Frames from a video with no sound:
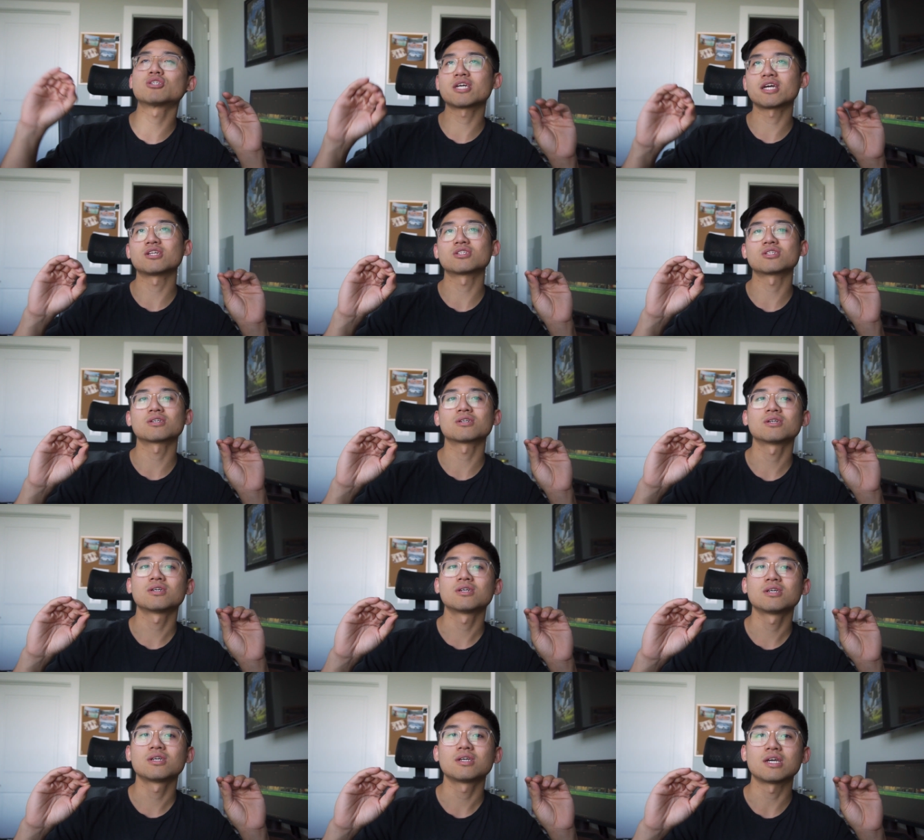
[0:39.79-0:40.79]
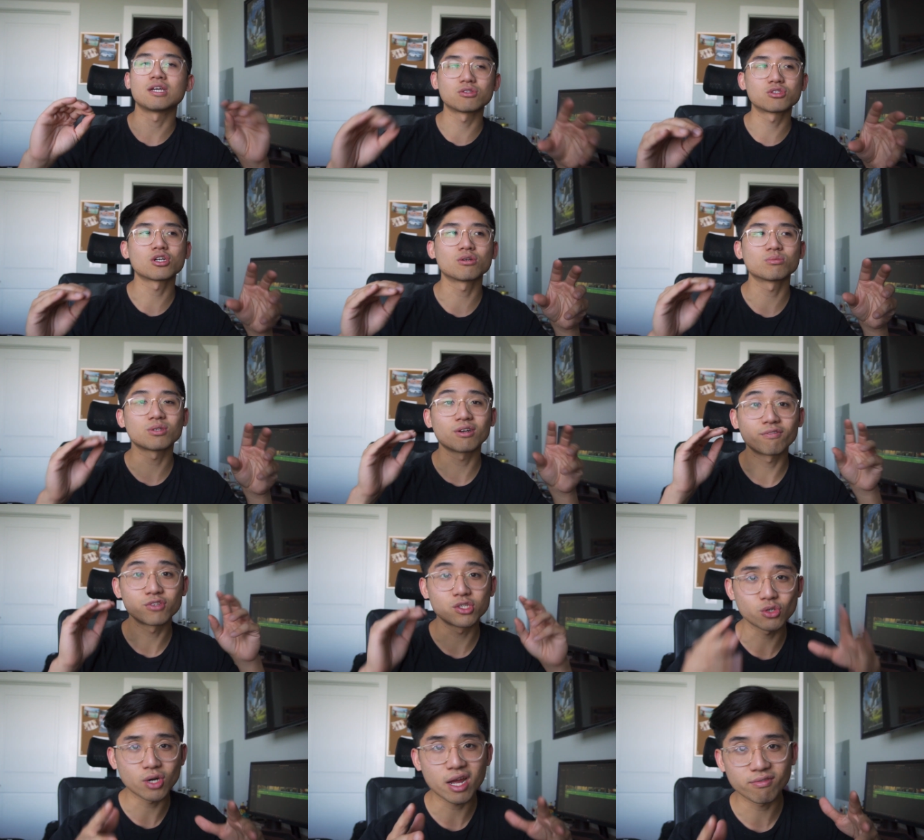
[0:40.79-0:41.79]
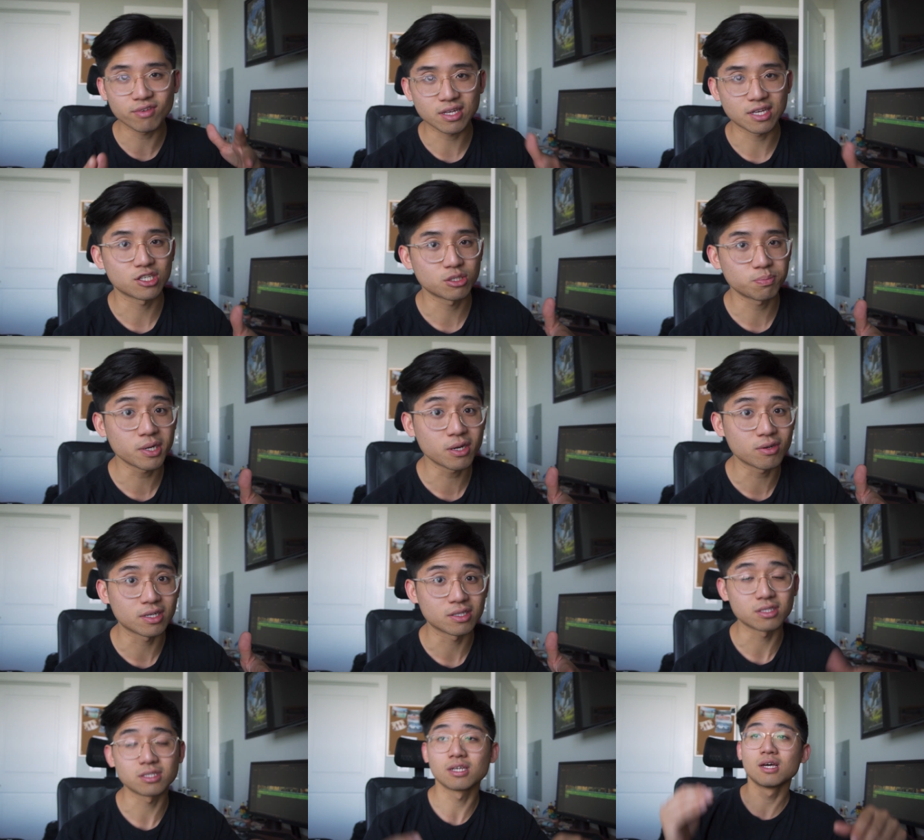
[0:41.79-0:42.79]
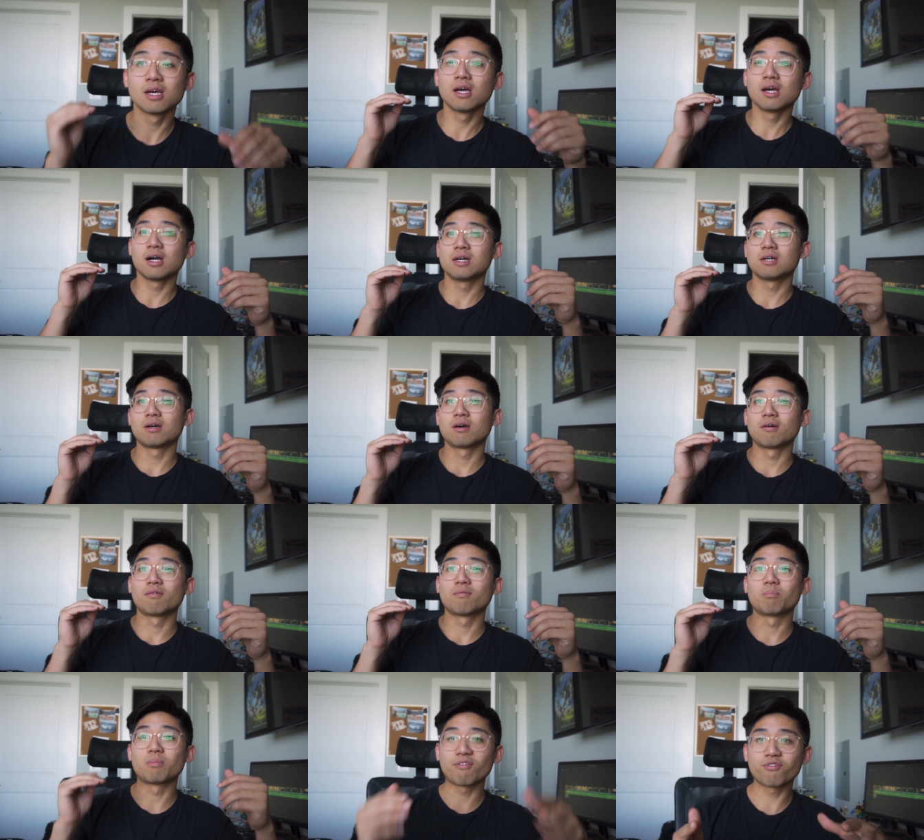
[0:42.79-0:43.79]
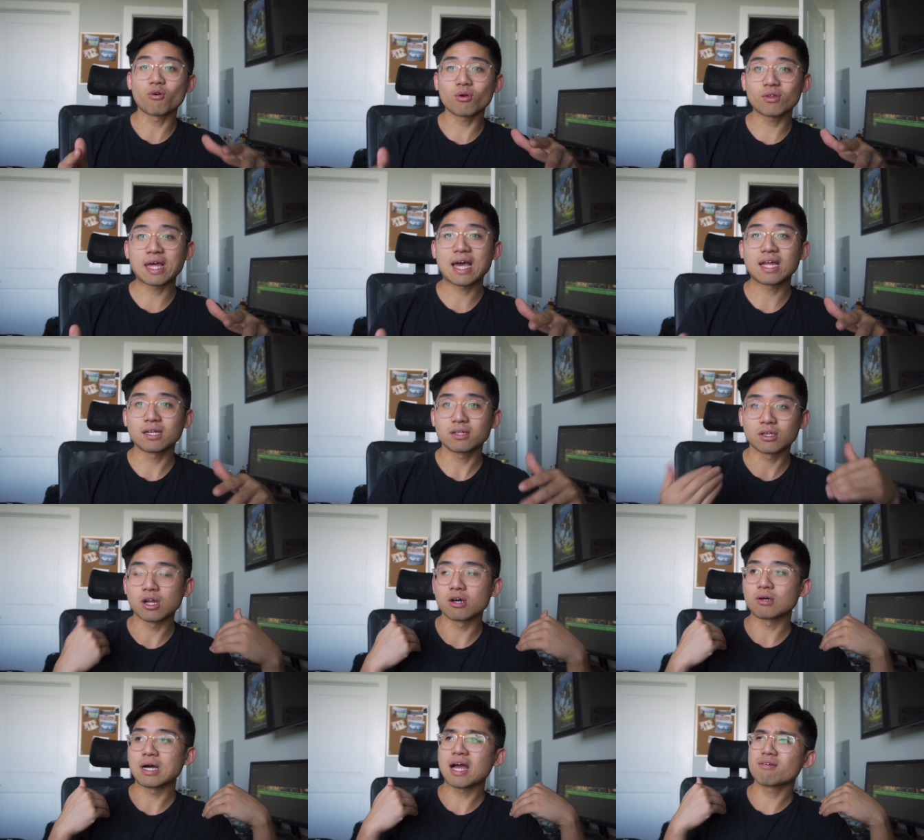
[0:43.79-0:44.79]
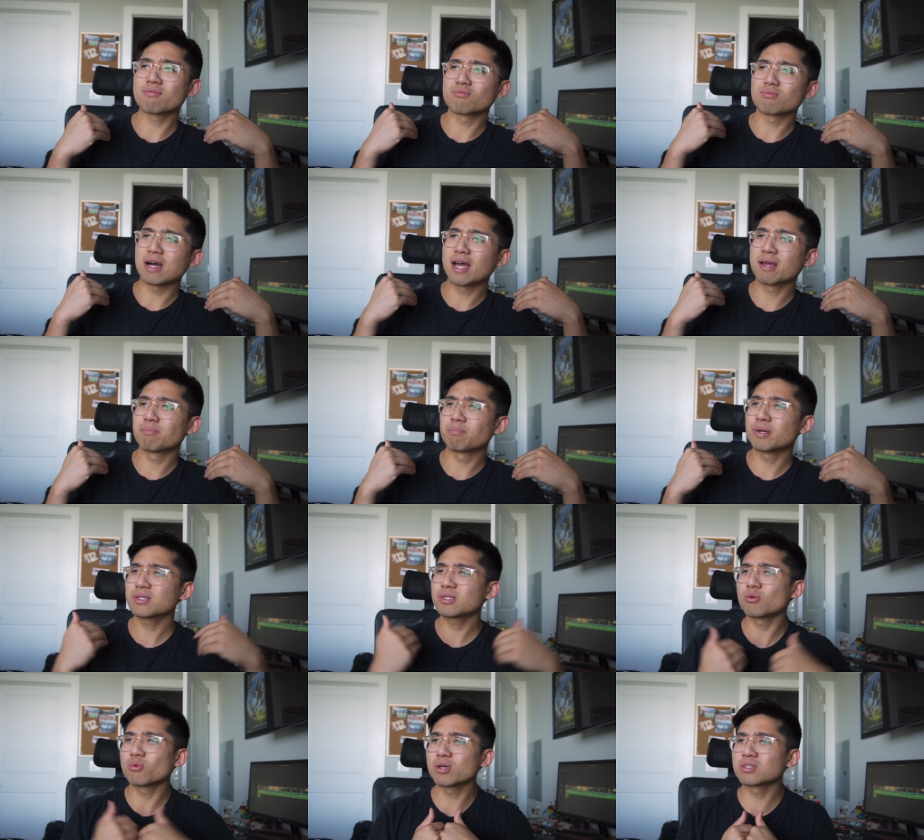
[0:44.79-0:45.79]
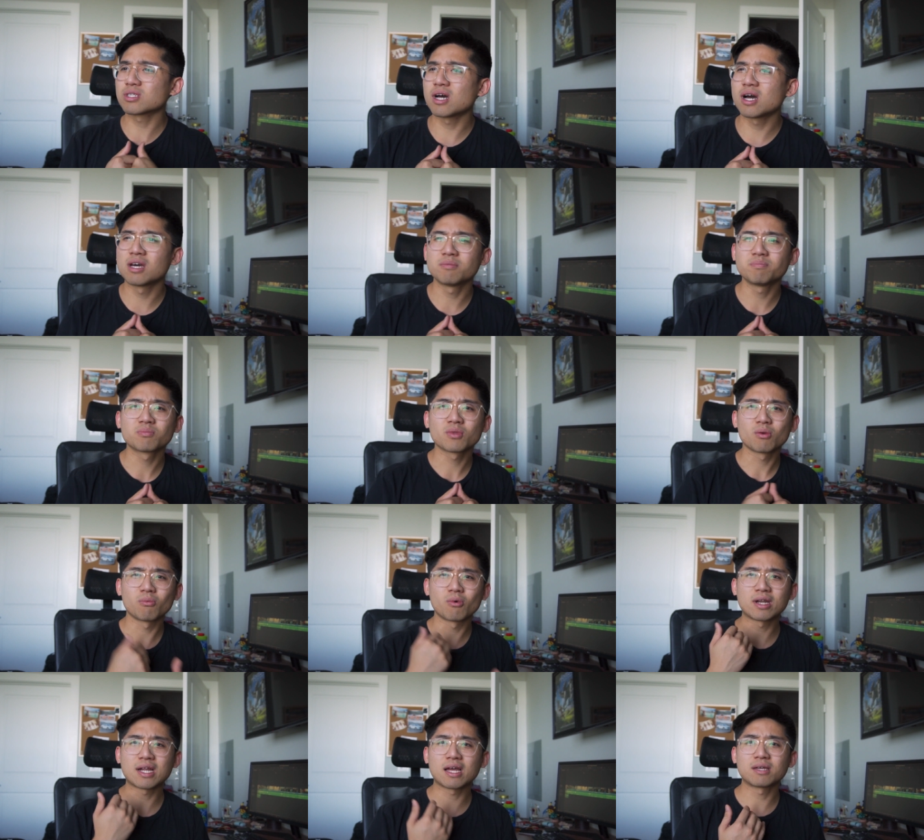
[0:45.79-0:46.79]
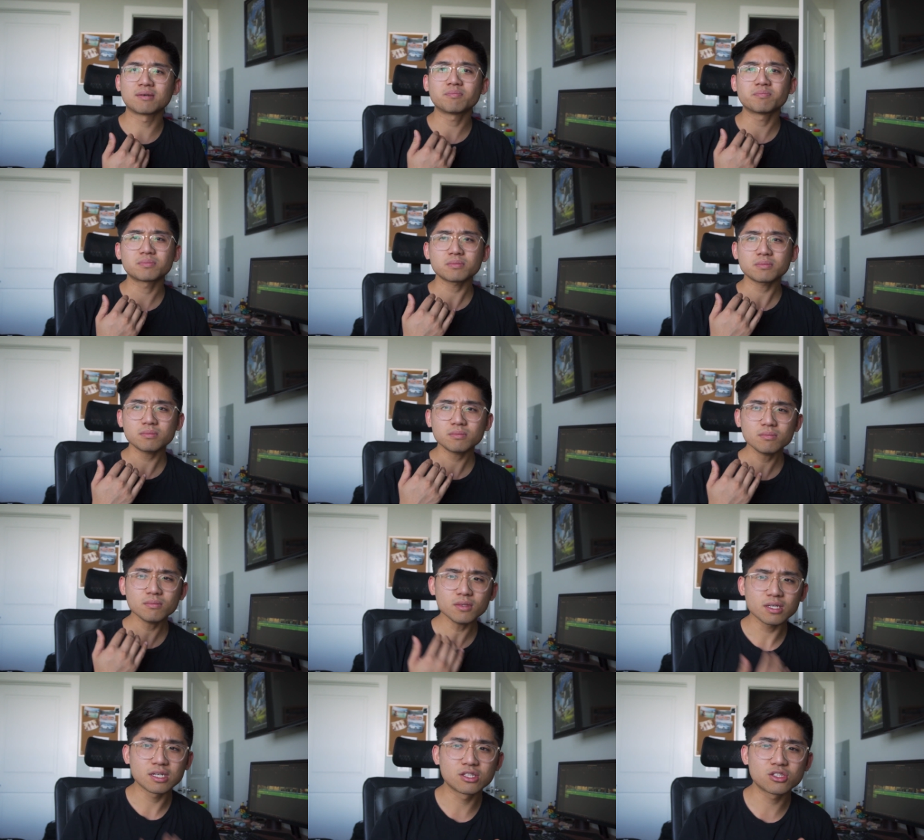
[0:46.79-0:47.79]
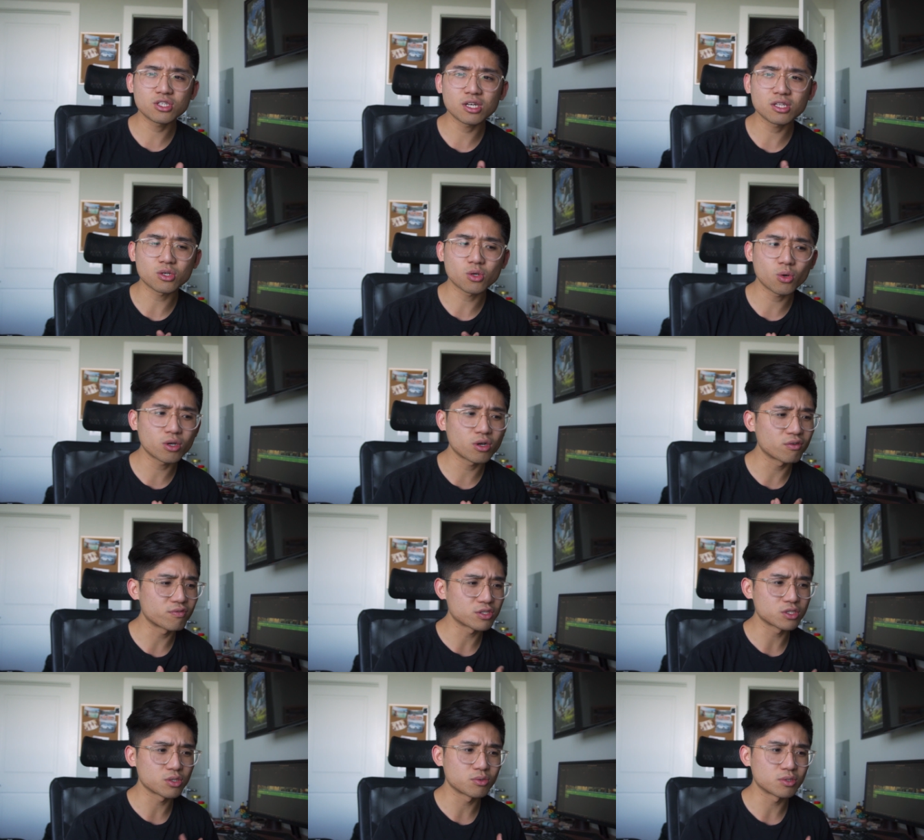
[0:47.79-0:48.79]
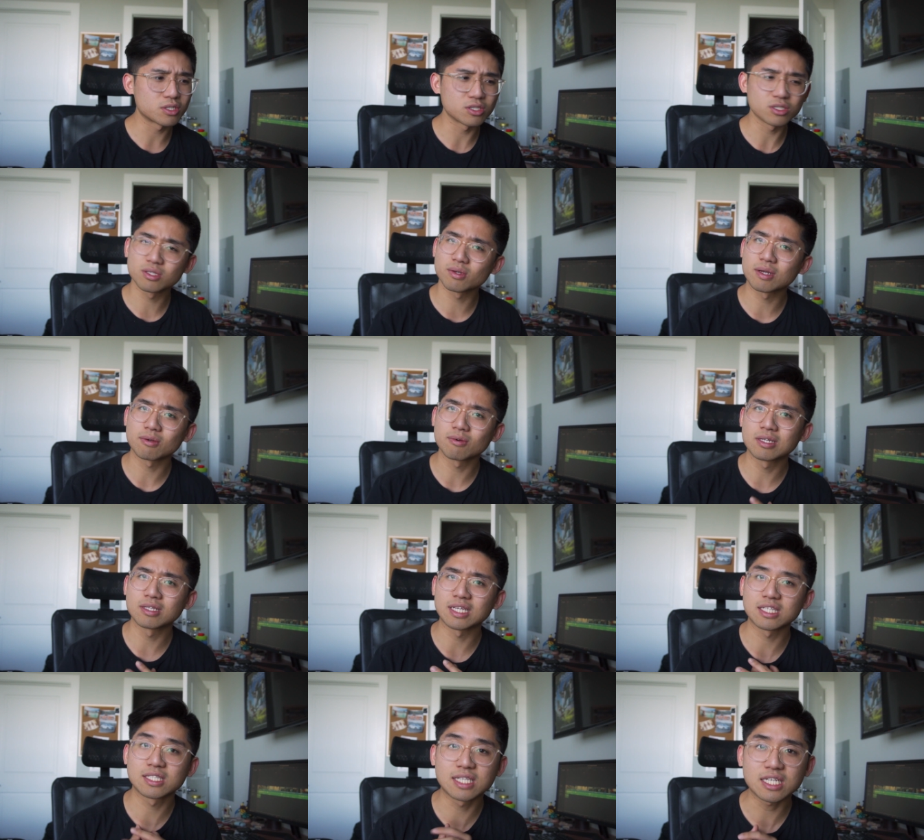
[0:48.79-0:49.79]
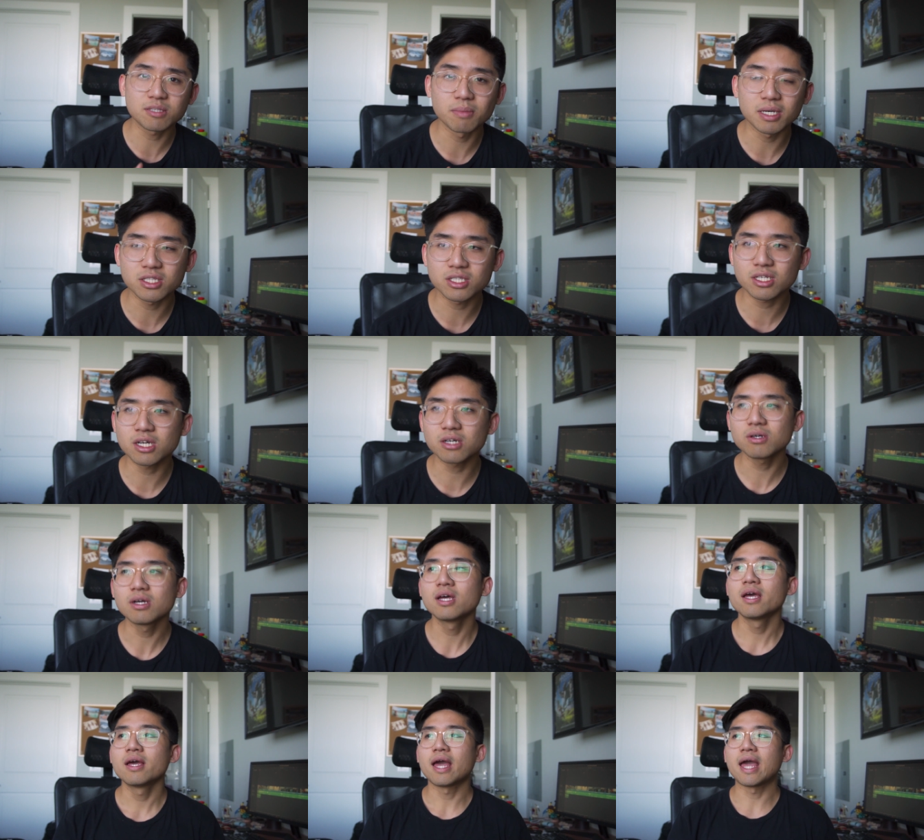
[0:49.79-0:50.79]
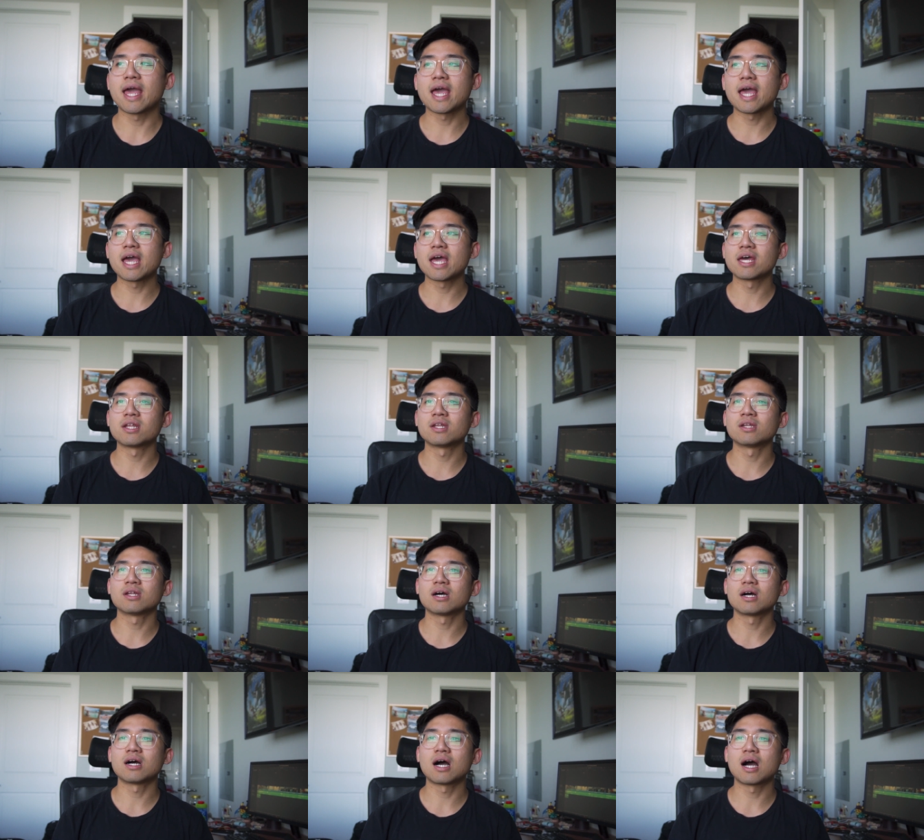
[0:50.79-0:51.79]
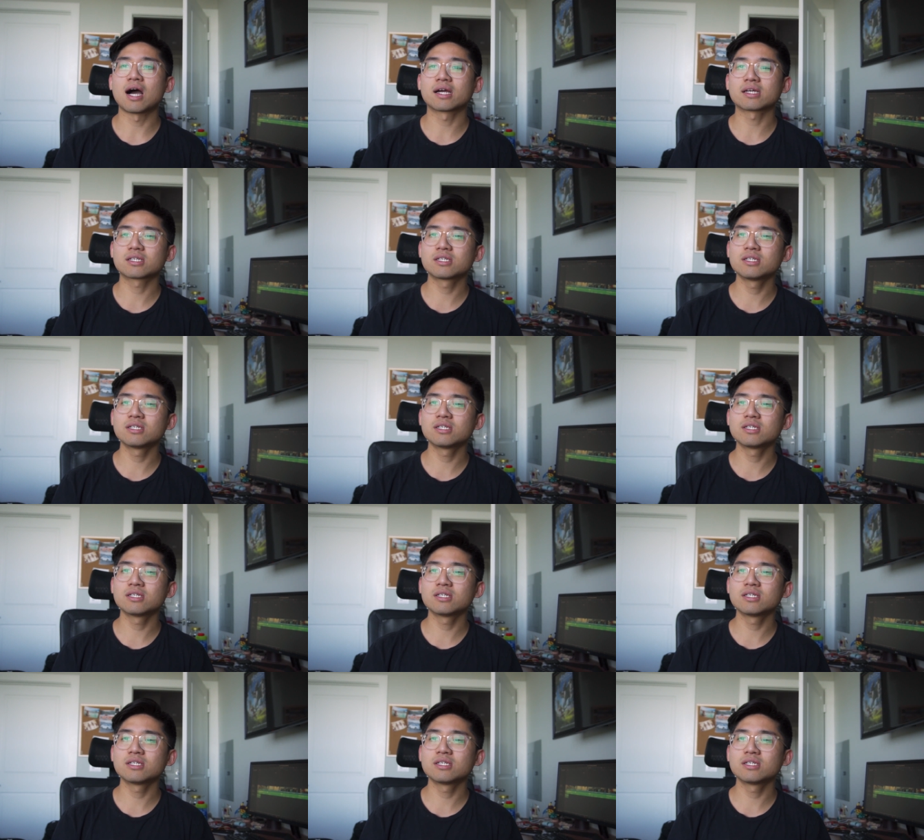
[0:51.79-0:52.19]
changer in terms of driving experience. Before that, you know, I put the wheels on when I installed the coilover, so which is like 6 months ago, and I